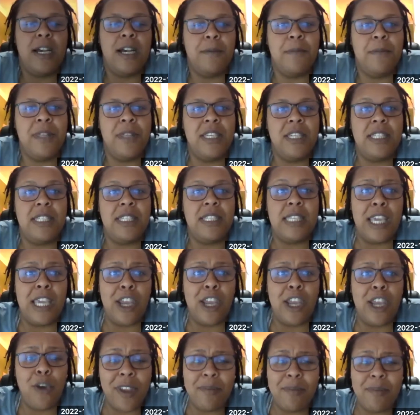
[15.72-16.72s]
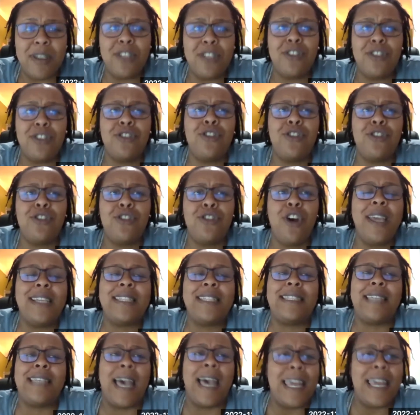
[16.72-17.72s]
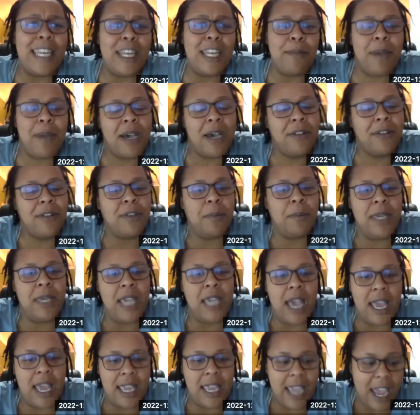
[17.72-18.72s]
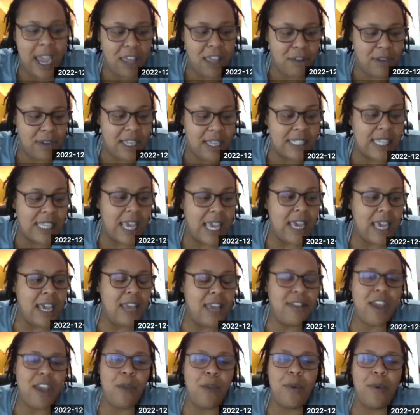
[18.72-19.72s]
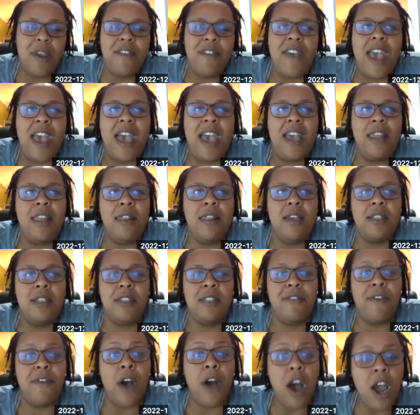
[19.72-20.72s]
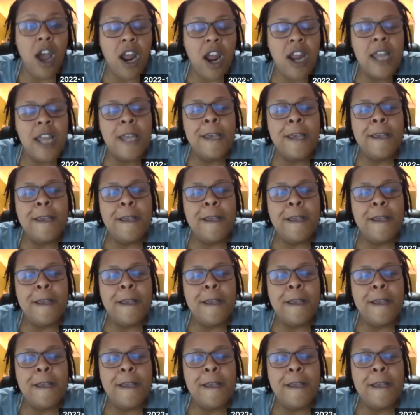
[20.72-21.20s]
this year. We have been so excited about the PI gatherings that we've had thus far.